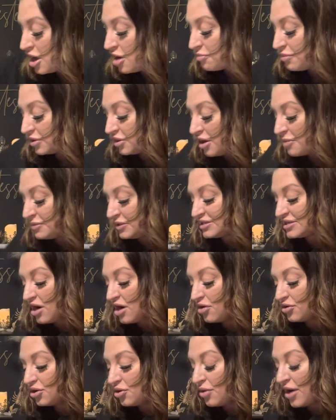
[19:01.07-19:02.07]
But let me
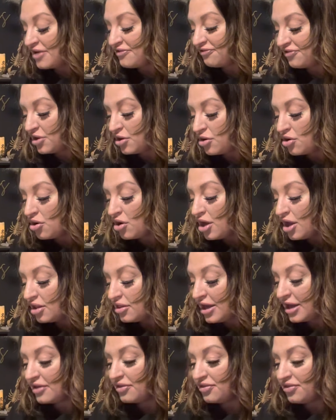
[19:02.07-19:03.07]
tell you, I feel
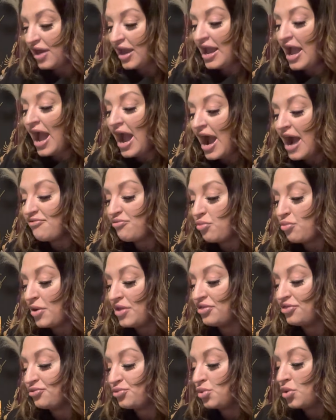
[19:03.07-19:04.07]
like they have
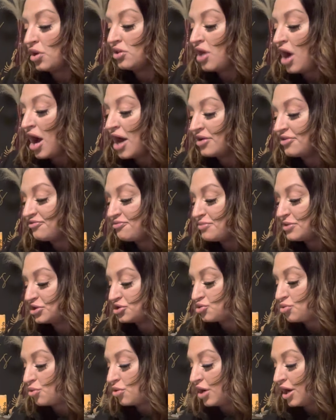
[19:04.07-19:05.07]
went through a lot of
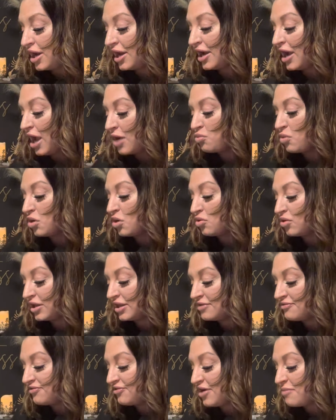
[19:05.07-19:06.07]
maturing. I will
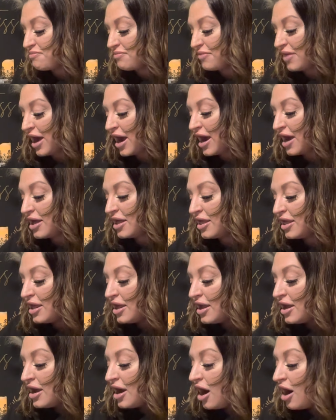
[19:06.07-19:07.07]
give them
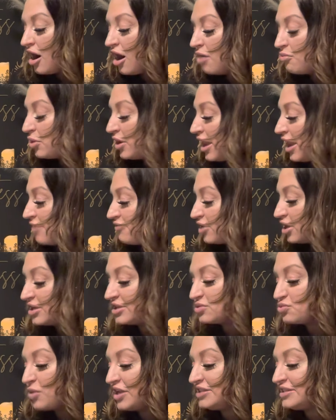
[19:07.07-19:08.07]
that. Um, whatever
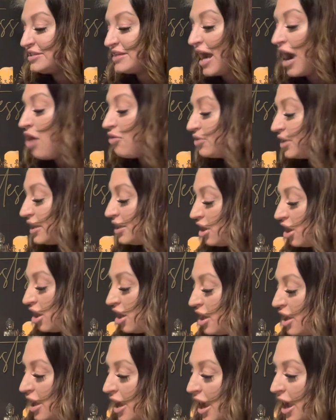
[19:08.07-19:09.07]
is went down here
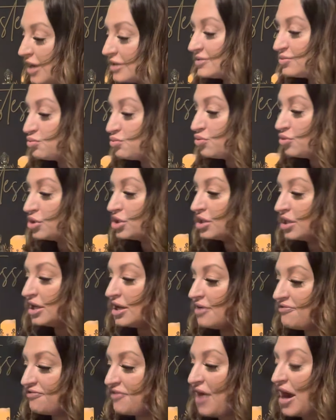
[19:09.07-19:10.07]
has really
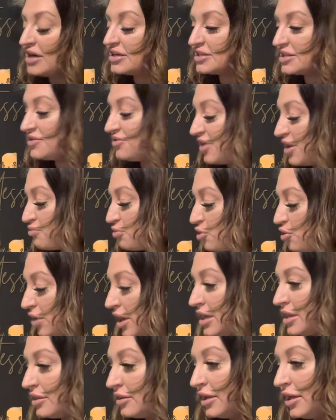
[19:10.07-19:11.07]
affected them
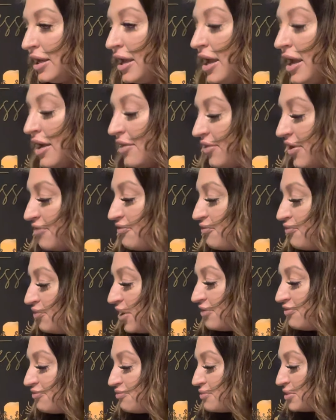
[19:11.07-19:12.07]
greatly. They've
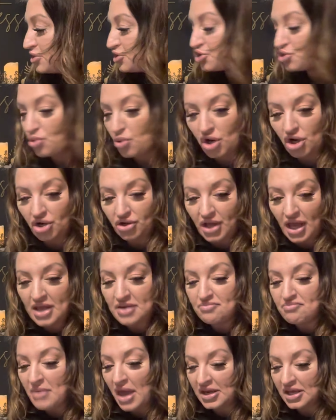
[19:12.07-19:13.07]
they've matured
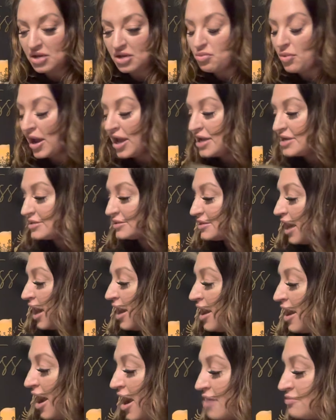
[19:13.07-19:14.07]
in many ways.
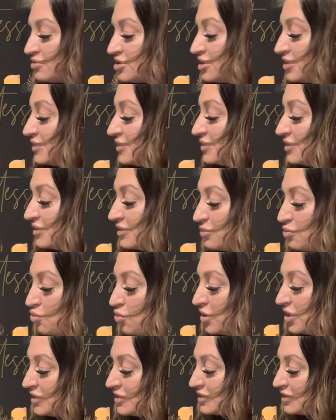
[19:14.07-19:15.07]
I, I'm just
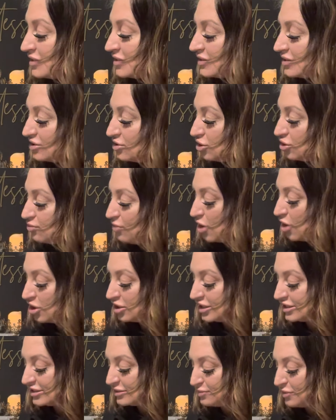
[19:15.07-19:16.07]
what is this third
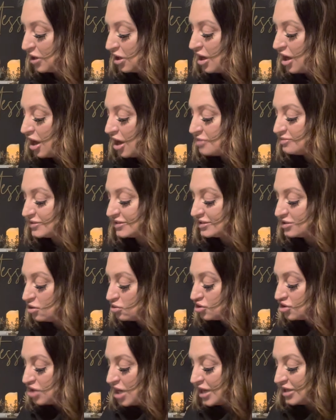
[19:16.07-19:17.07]
party spirit? I'm still
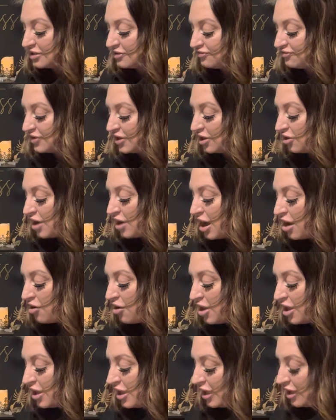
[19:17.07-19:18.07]
trying to figure out
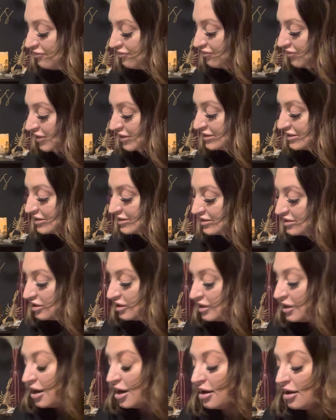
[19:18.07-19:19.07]
if this is the,
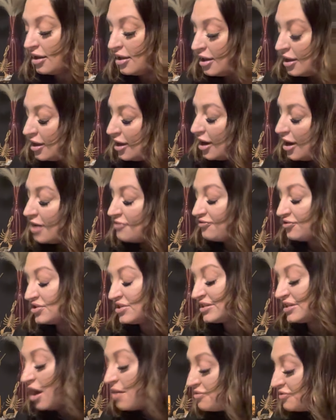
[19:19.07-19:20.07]
yeah. For
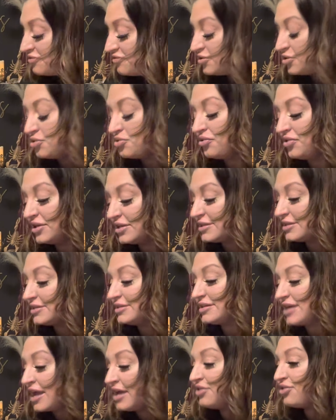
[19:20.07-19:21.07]
some of you, this
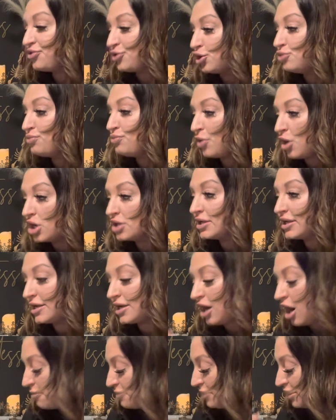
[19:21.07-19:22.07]
is a third party
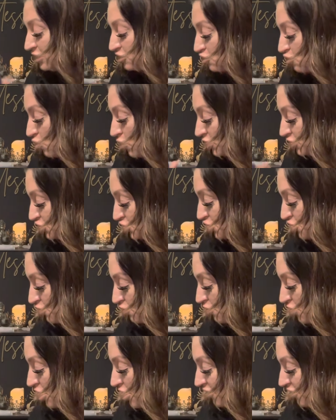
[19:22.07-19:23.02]
coming towards you.